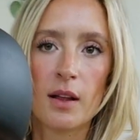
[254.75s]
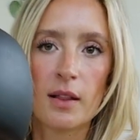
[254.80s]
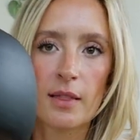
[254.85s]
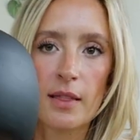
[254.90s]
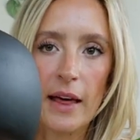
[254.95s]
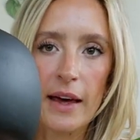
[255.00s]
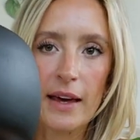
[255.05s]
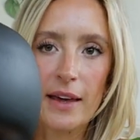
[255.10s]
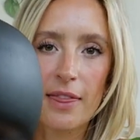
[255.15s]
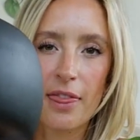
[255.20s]

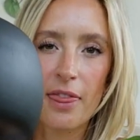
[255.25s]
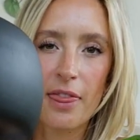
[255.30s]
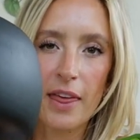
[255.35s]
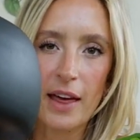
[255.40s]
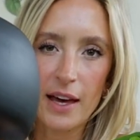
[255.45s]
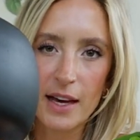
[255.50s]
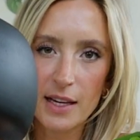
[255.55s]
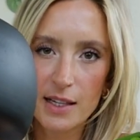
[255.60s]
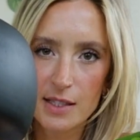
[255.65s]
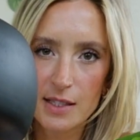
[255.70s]
like
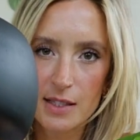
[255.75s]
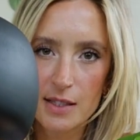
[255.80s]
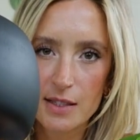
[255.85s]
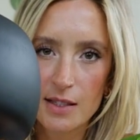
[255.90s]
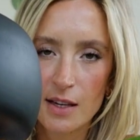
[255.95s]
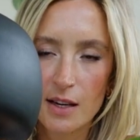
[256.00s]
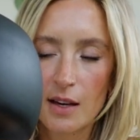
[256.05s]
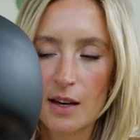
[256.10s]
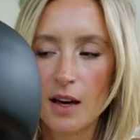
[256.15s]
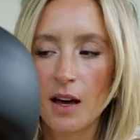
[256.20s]

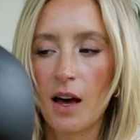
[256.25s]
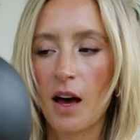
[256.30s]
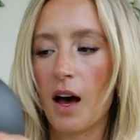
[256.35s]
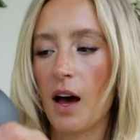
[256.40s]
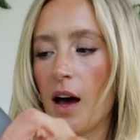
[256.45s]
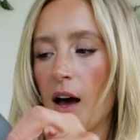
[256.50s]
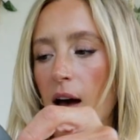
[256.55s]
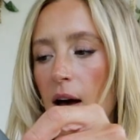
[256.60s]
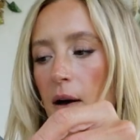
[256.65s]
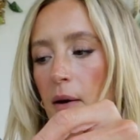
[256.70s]
this,
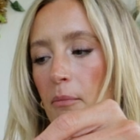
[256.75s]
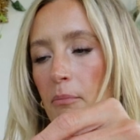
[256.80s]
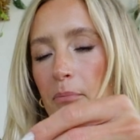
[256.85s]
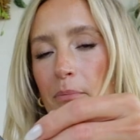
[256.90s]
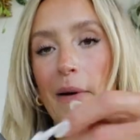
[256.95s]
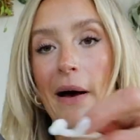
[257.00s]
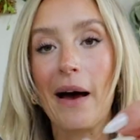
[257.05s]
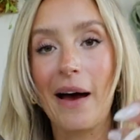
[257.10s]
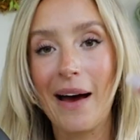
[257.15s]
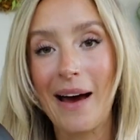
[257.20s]

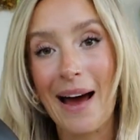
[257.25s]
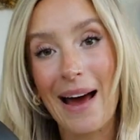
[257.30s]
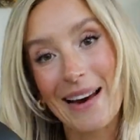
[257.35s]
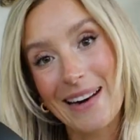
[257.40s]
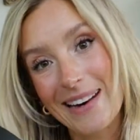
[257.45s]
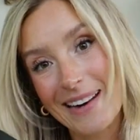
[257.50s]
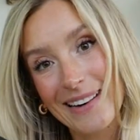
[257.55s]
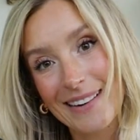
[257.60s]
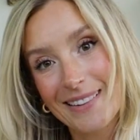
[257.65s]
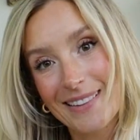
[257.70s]
but I
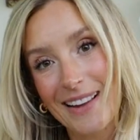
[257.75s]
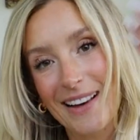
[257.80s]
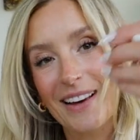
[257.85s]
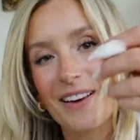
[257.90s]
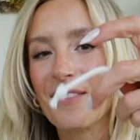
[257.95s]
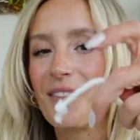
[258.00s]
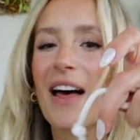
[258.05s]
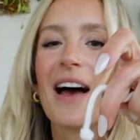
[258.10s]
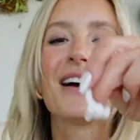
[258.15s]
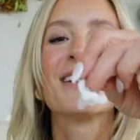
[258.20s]
didn't think
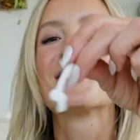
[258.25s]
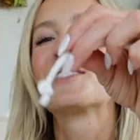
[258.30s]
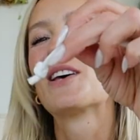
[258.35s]
of that.